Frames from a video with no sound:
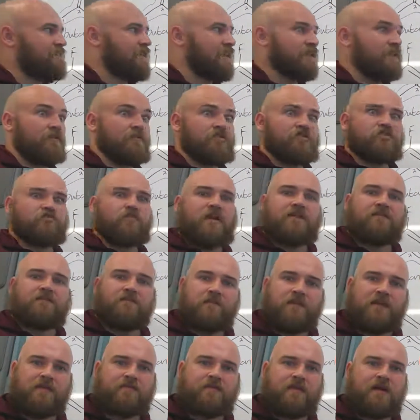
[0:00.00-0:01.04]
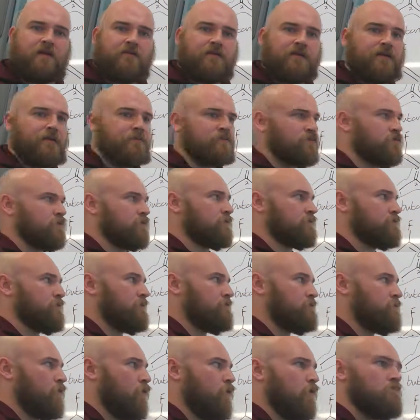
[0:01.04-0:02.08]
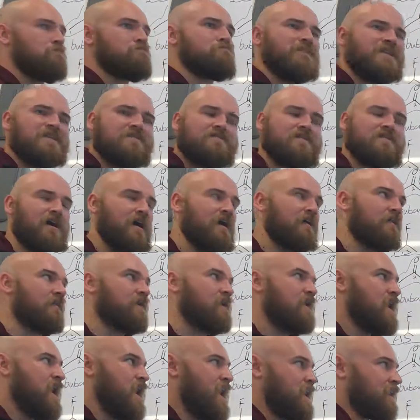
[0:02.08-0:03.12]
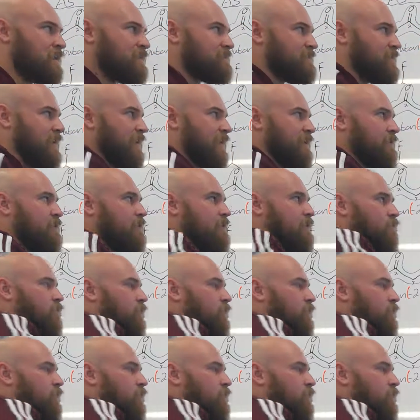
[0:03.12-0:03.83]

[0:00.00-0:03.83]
They go straight for methyl. They go 2, 3, 4, methyl hexane.